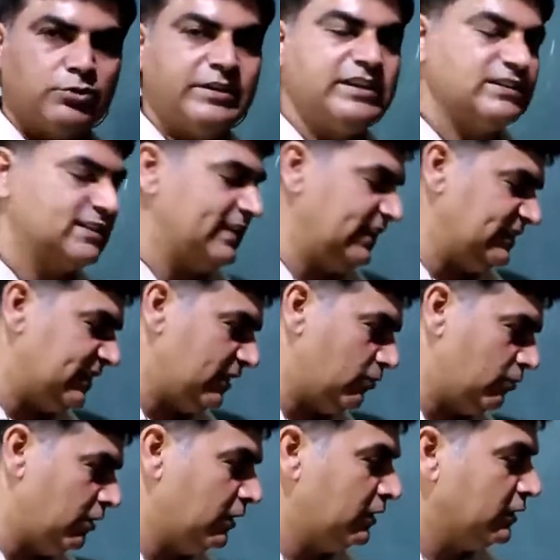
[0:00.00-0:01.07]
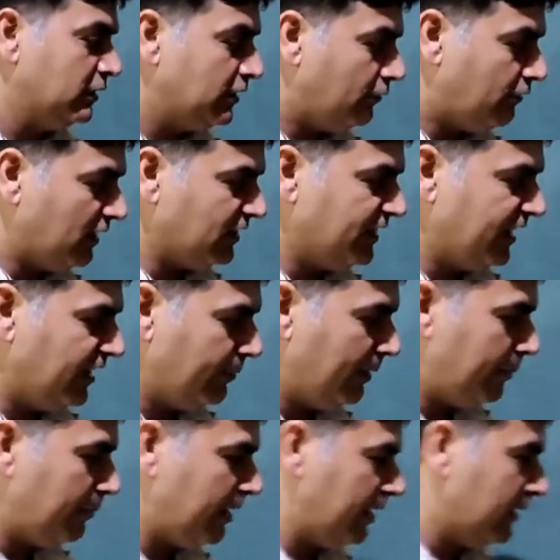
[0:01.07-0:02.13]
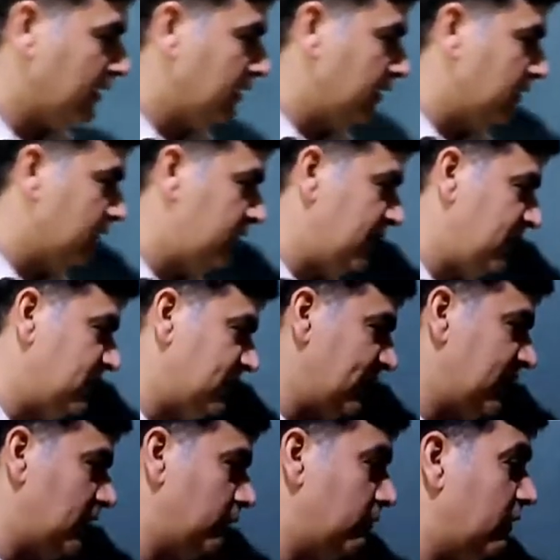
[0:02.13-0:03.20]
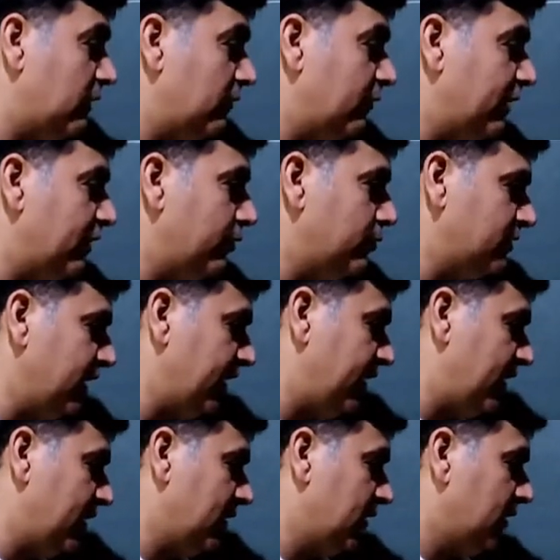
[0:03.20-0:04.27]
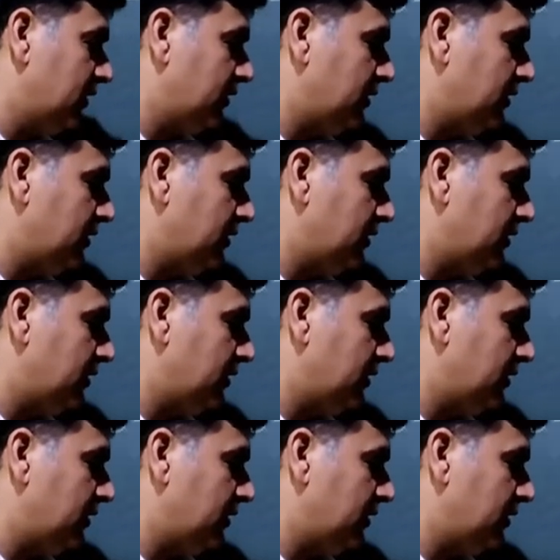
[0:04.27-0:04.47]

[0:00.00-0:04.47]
So it is cancelled out. One thing remember, these angles what we are using here,